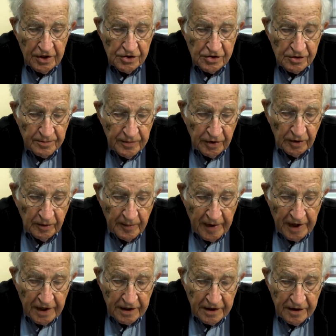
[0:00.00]
Peaceable
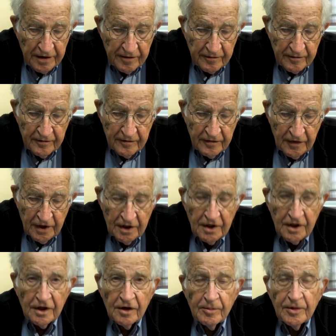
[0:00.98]
men,
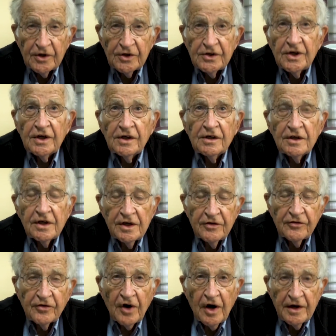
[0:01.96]

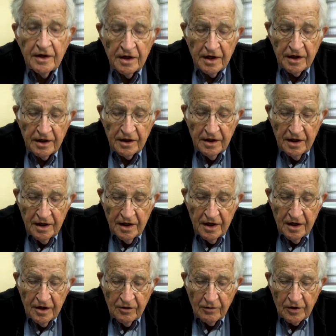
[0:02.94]
particularly frightening,
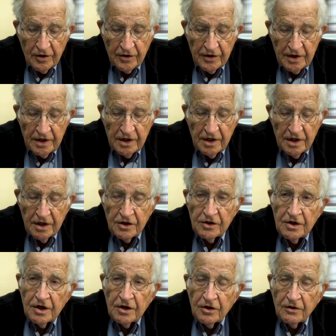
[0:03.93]
were the
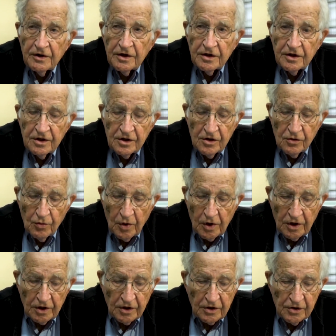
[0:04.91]
itinerant
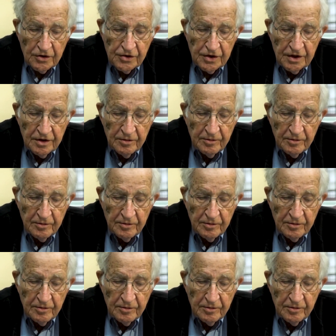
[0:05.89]
workers